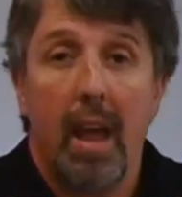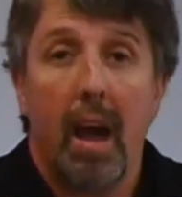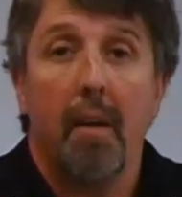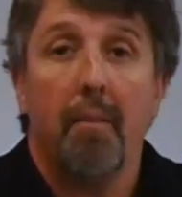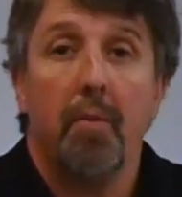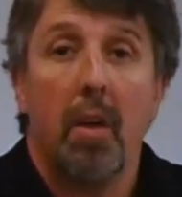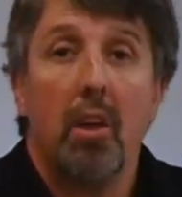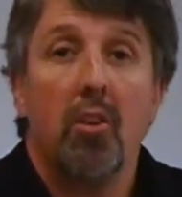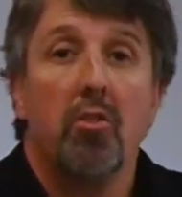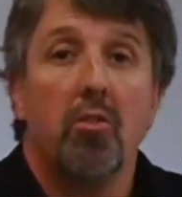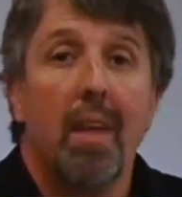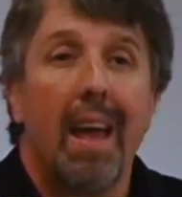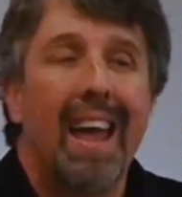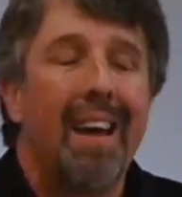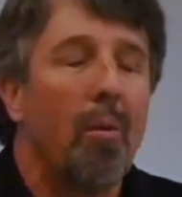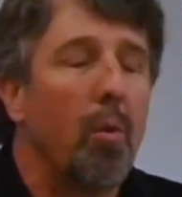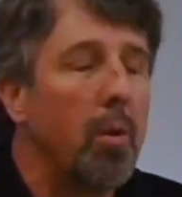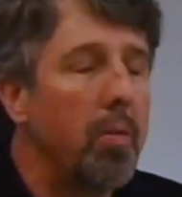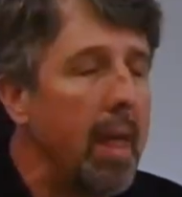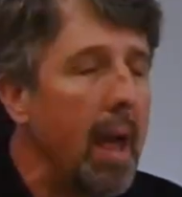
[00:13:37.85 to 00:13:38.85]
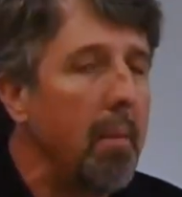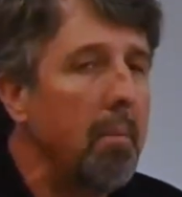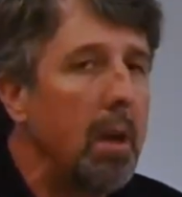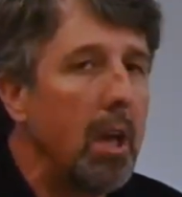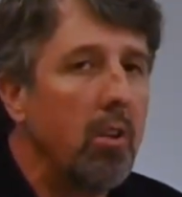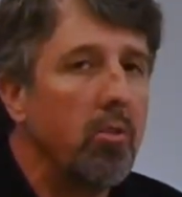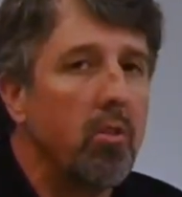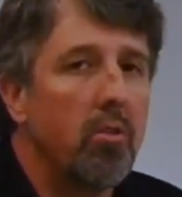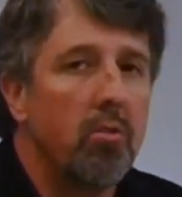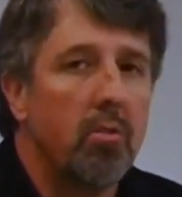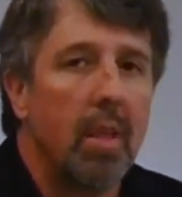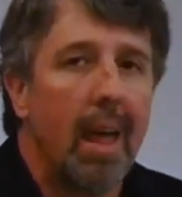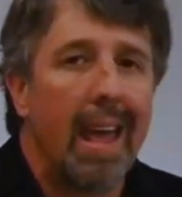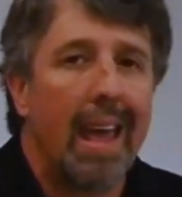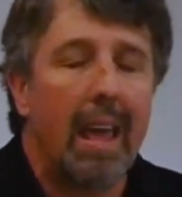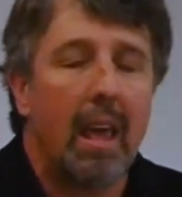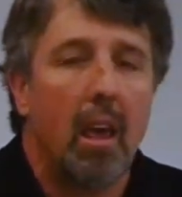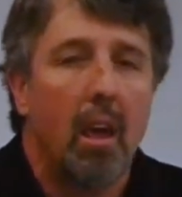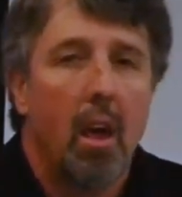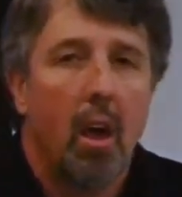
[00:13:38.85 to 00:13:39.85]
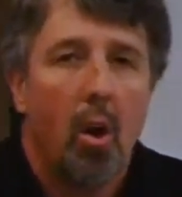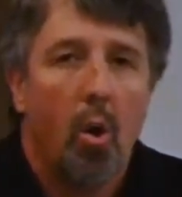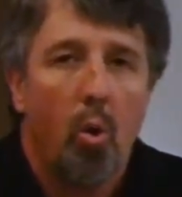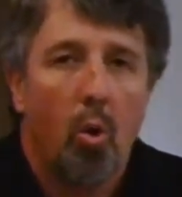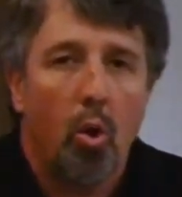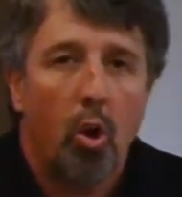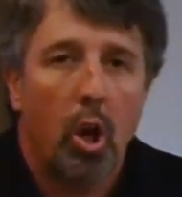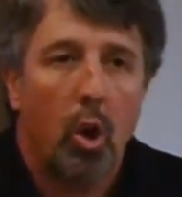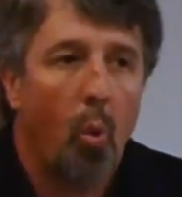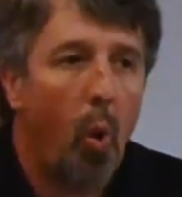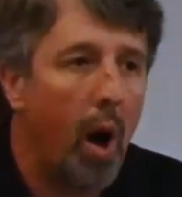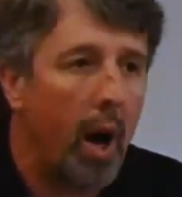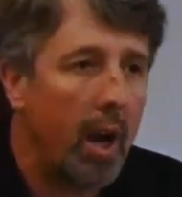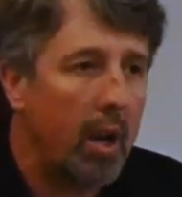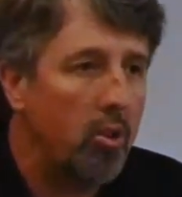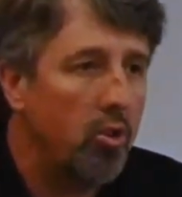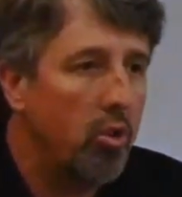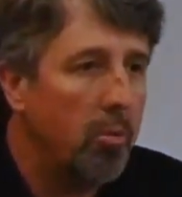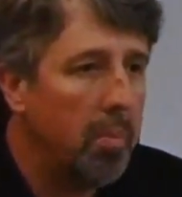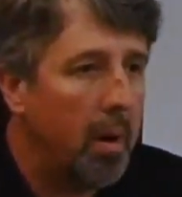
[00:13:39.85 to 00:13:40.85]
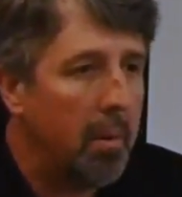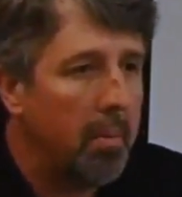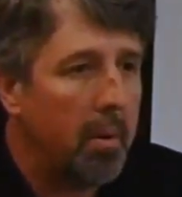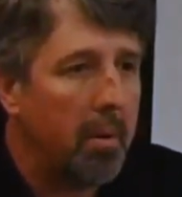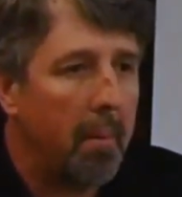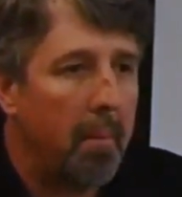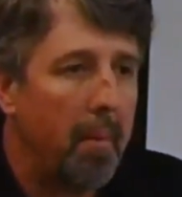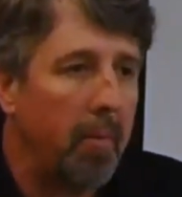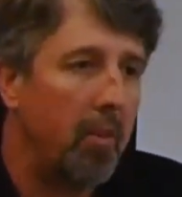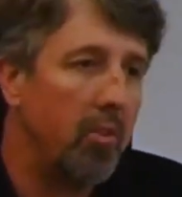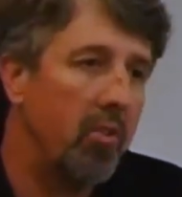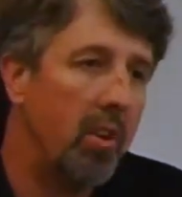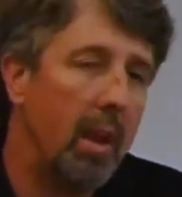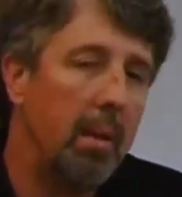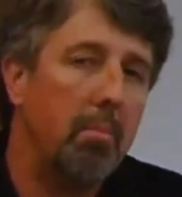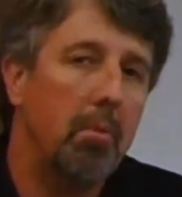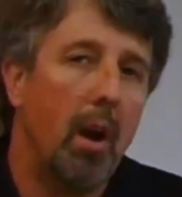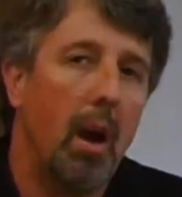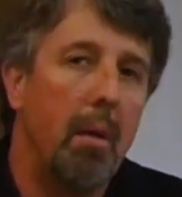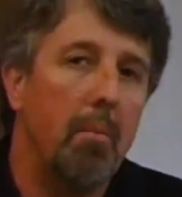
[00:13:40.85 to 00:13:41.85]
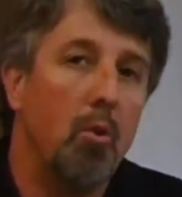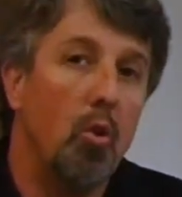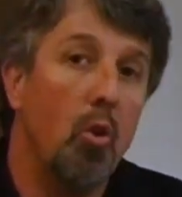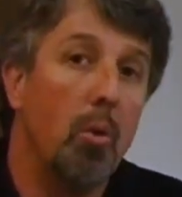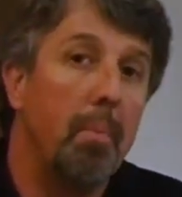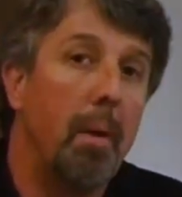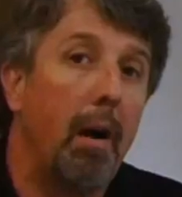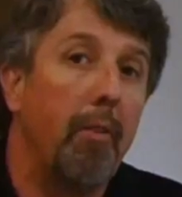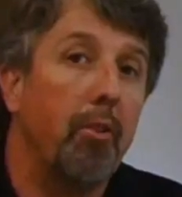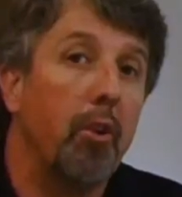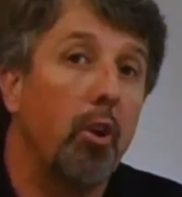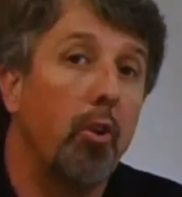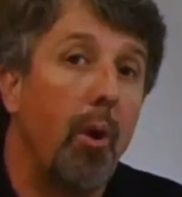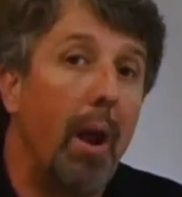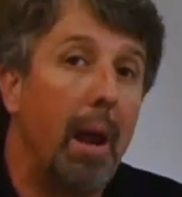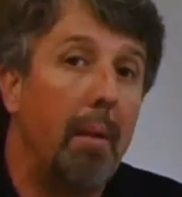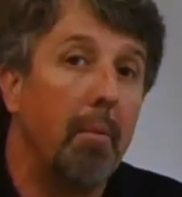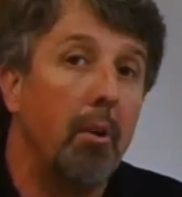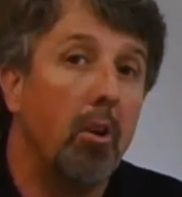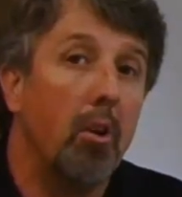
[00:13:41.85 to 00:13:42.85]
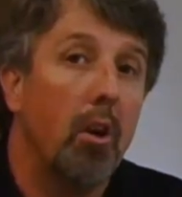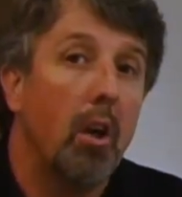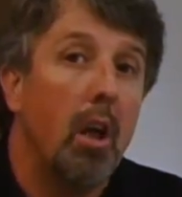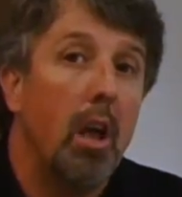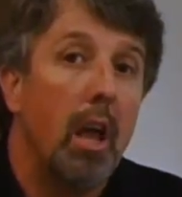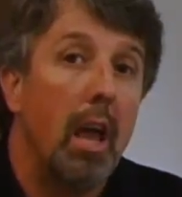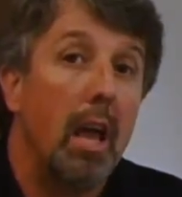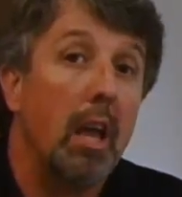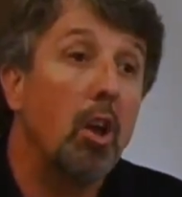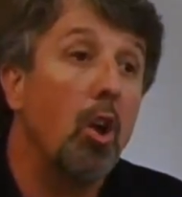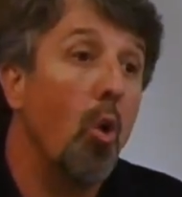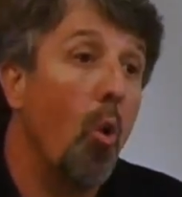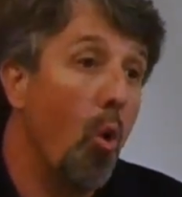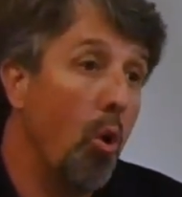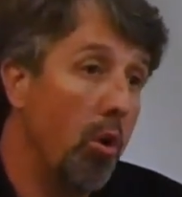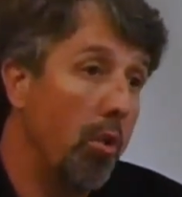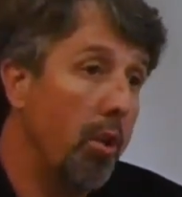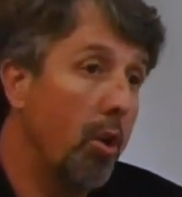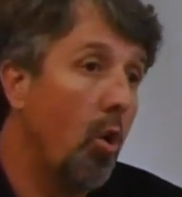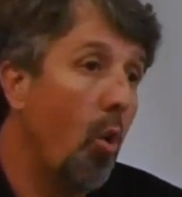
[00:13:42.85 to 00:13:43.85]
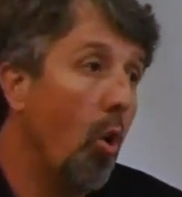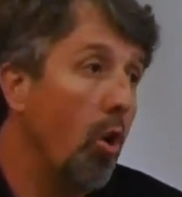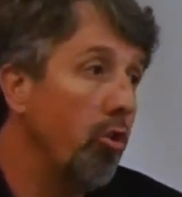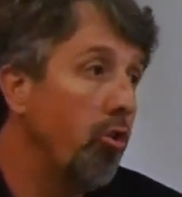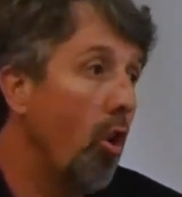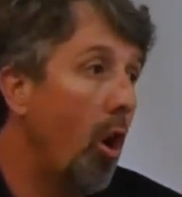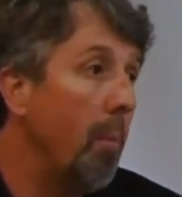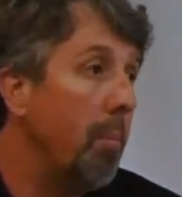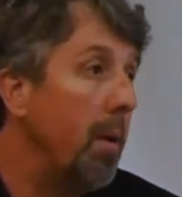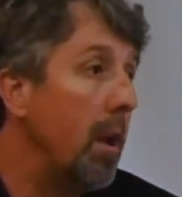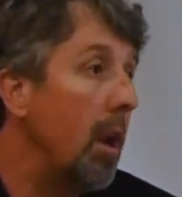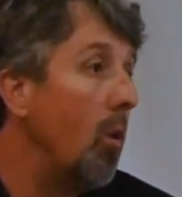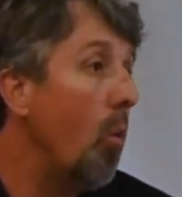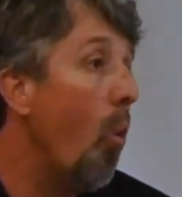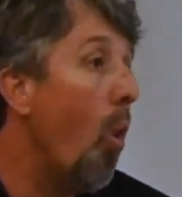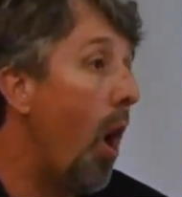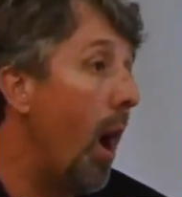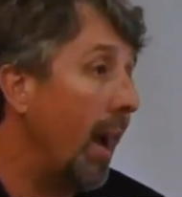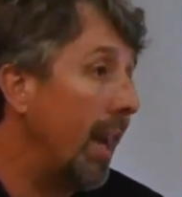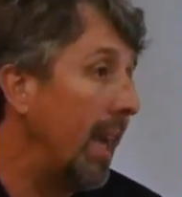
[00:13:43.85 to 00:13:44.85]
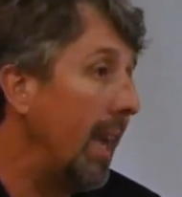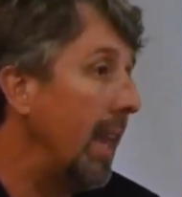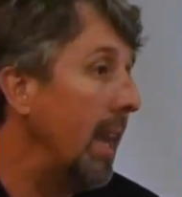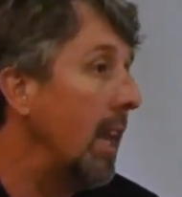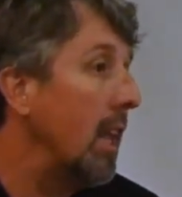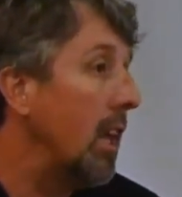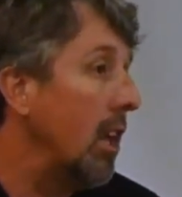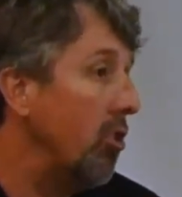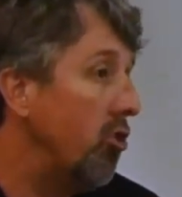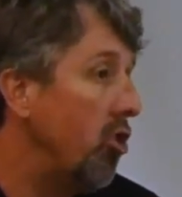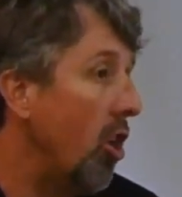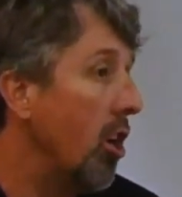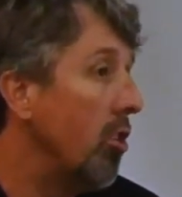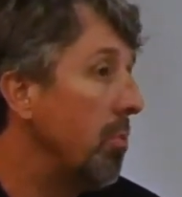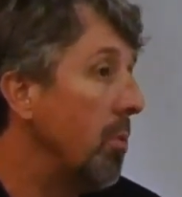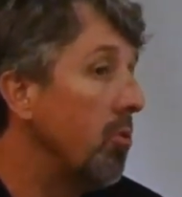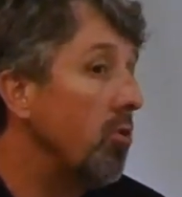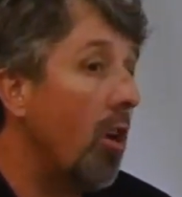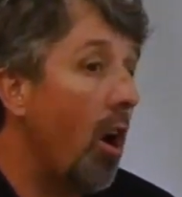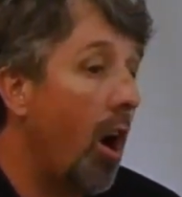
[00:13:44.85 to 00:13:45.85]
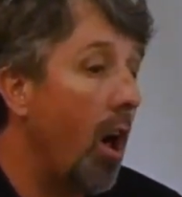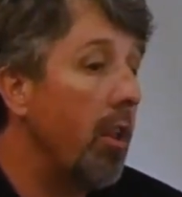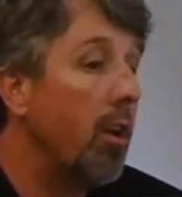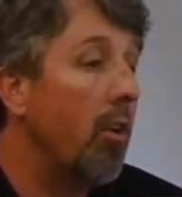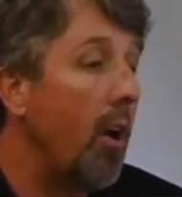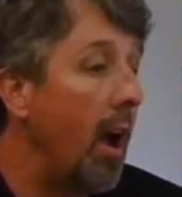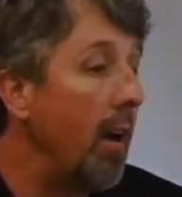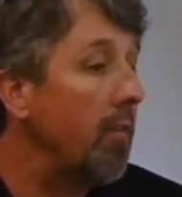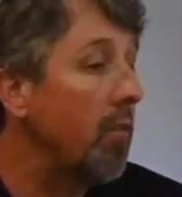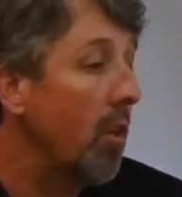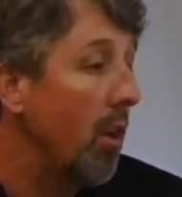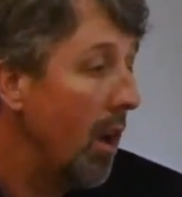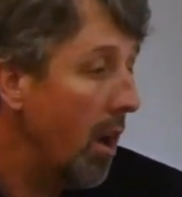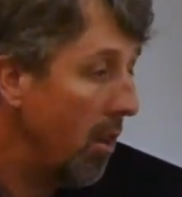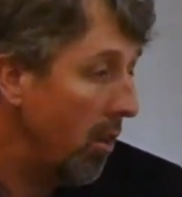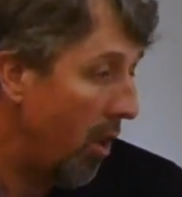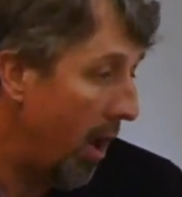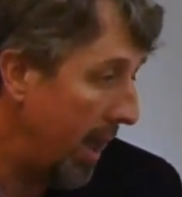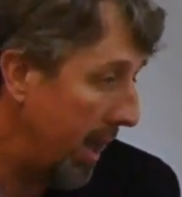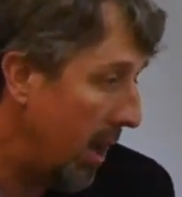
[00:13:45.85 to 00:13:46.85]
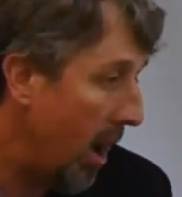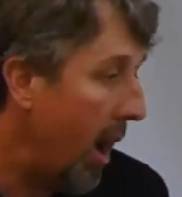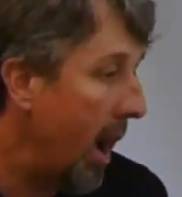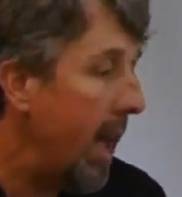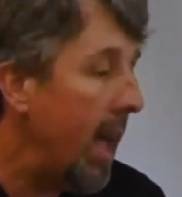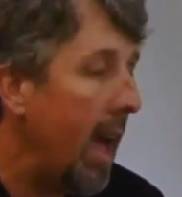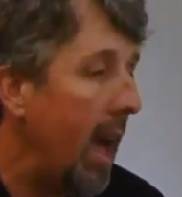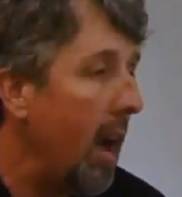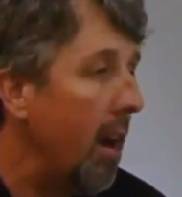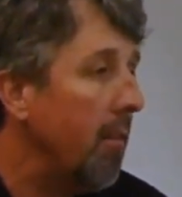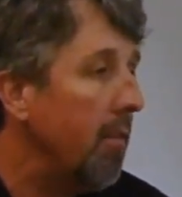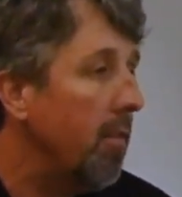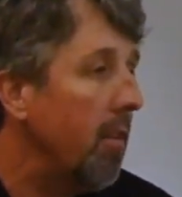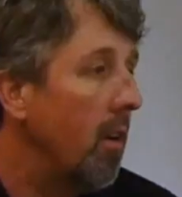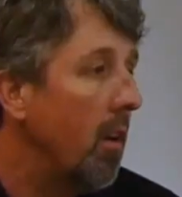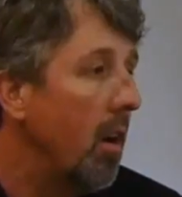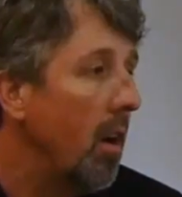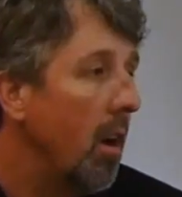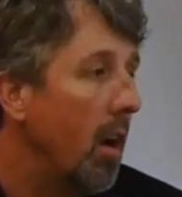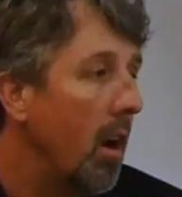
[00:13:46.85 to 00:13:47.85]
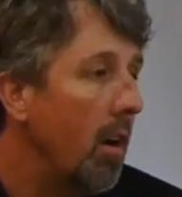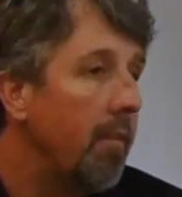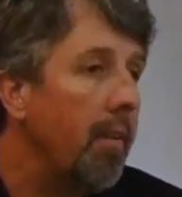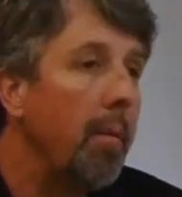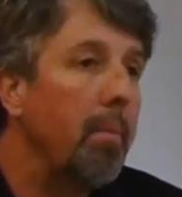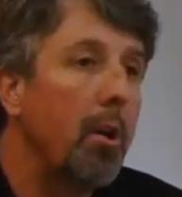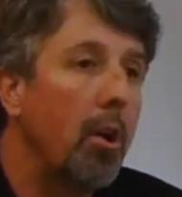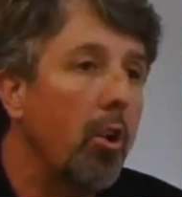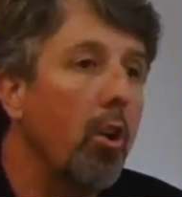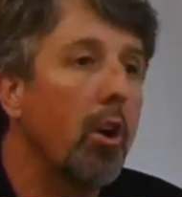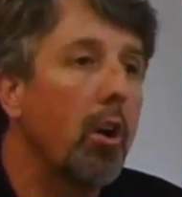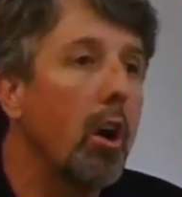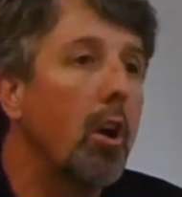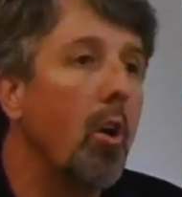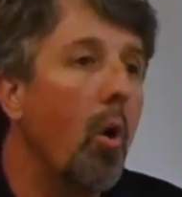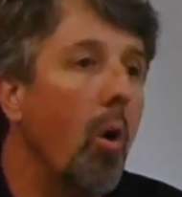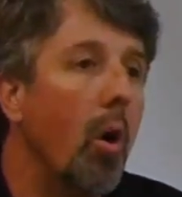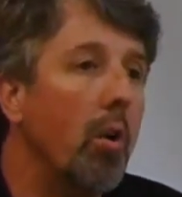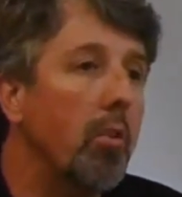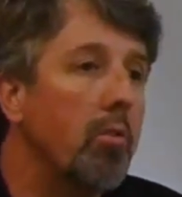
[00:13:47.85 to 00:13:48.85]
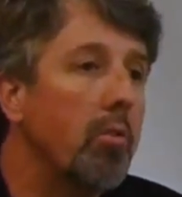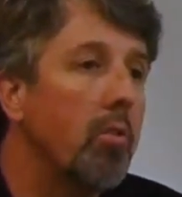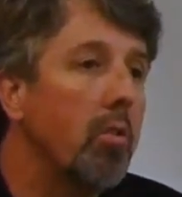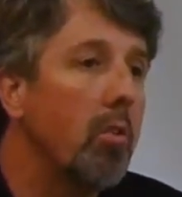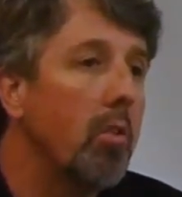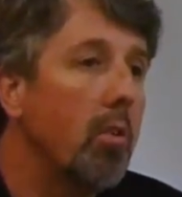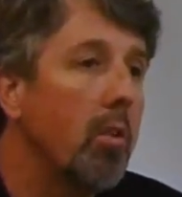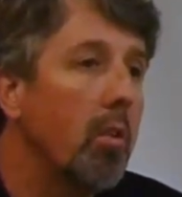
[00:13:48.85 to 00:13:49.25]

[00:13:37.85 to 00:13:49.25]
They have they, they what that means is they could walk and chew bubblegum at the same time, knew about the grammar, and could order the courts open and walk in and get judgments autographed like I have from the clerk of courts.